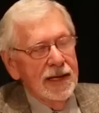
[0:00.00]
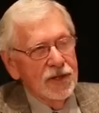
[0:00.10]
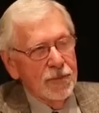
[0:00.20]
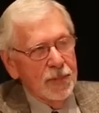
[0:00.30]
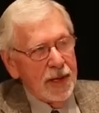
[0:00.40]

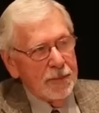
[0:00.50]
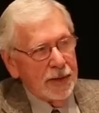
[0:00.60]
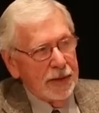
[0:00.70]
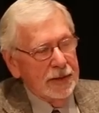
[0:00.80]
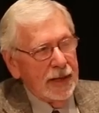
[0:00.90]
some
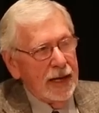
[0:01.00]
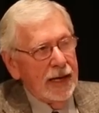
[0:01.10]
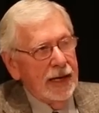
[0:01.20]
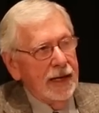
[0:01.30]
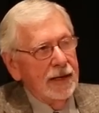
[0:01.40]
people
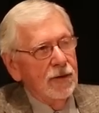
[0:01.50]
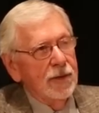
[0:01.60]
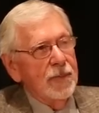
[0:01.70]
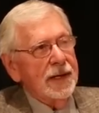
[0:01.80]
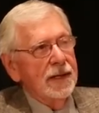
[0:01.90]
uh, who
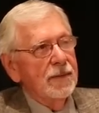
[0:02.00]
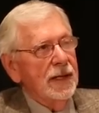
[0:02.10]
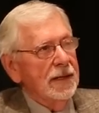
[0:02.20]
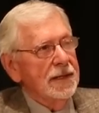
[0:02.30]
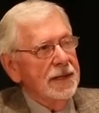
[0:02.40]
had been in the
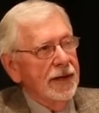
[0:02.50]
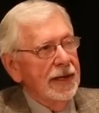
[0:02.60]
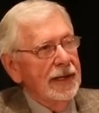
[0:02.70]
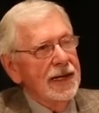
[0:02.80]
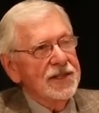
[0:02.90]

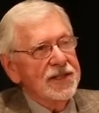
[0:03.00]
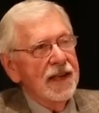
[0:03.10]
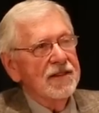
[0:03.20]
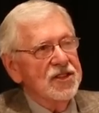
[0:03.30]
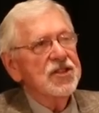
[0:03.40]
military, let us
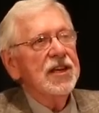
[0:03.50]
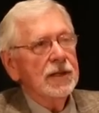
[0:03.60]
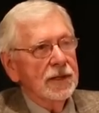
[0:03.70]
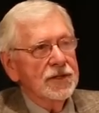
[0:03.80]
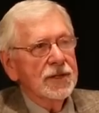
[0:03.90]
say the
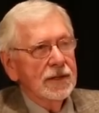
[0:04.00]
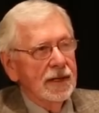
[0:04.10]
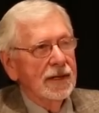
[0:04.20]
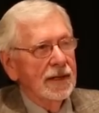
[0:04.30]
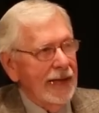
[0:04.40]
SEALs,
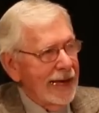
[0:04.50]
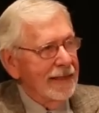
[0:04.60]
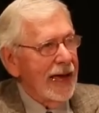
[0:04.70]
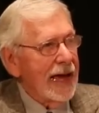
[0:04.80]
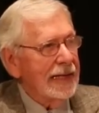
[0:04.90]

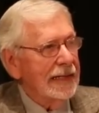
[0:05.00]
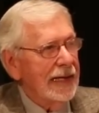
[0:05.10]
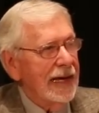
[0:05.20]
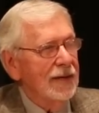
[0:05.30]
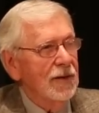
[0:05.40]
like that.
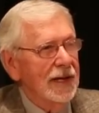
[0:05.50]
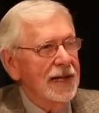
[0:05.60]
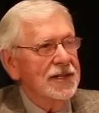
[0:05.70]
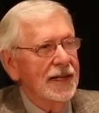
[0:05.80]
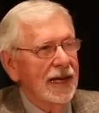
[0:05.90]
And when
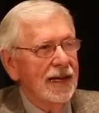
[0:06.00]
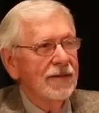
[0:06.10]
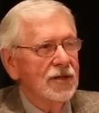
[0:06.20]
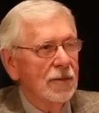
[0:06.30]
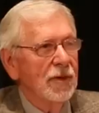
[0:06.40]
I said I
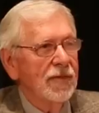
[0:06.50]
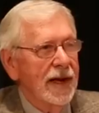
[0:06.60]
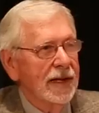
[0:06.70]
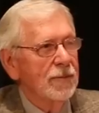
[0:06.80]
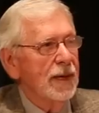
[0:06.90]
have trouble
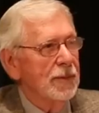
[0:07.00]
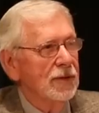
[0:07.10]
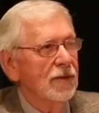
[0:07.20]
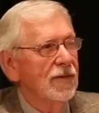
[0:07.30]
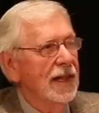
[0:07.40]
finding
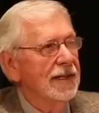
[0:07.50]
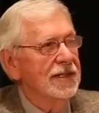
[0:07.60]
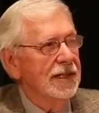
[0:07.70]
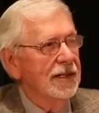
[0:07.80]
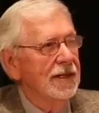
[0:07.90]
people who
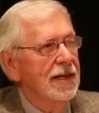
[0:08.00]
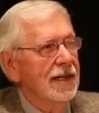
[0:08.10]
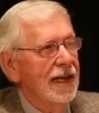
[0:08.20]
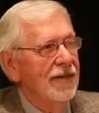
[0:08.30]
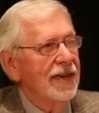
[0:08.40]
volunteer
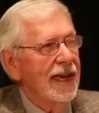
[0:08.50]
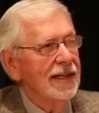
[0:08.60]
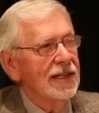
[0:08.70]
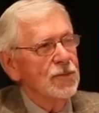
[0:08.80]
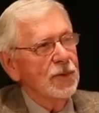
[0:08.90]
have
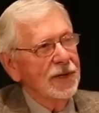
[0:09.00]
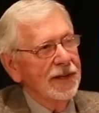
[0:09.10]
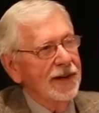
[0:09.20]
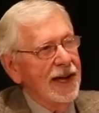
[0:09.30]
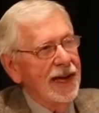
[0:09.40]
cannulas put
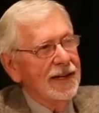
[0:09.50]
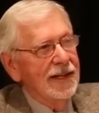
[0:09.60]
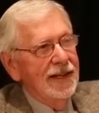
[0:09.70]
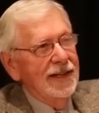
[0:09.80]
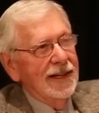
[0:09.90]
in their head,
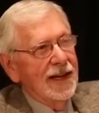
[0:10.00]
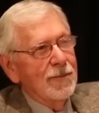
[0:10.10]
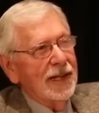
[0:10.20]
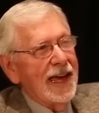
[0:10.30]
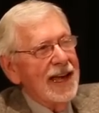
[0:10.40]
a
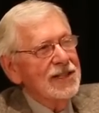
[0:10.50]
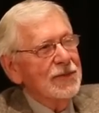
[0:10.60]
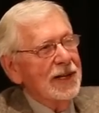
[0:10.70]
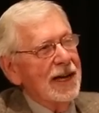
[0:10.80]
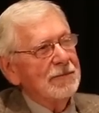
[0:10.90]
couple of hands
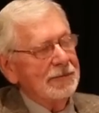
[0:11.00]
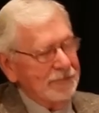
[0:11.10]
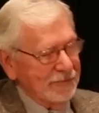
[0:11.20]
went up.